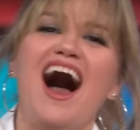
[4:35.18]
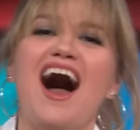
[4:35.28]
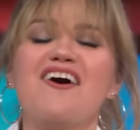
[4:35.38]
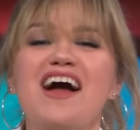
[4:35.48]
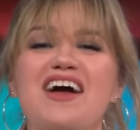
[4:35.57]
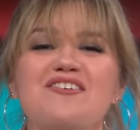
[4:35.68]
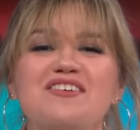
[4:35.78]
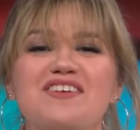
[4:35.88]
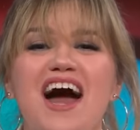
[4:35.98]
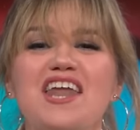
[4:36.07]
All
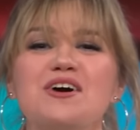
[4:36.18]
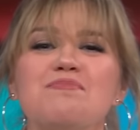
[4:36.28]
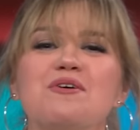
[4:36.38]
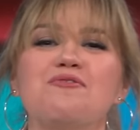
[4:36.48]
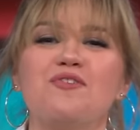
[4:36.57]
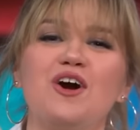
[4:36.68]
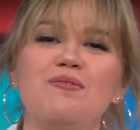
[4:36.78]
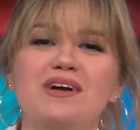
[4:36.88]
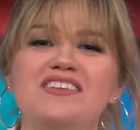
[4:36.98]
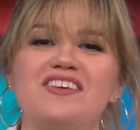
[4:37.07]
right, we've got
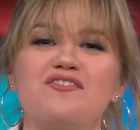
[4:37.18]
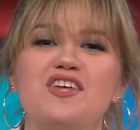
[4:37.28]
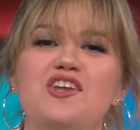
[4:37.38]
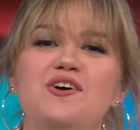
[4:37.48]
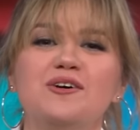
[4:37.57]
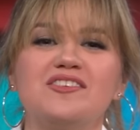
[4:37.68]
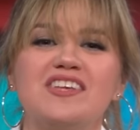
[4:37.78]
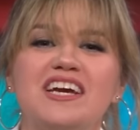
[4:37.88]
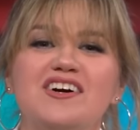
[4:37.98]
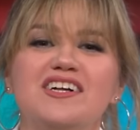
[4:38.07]
a performance of the new
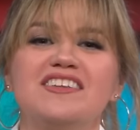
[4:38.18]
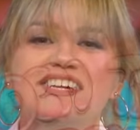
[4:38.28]
single,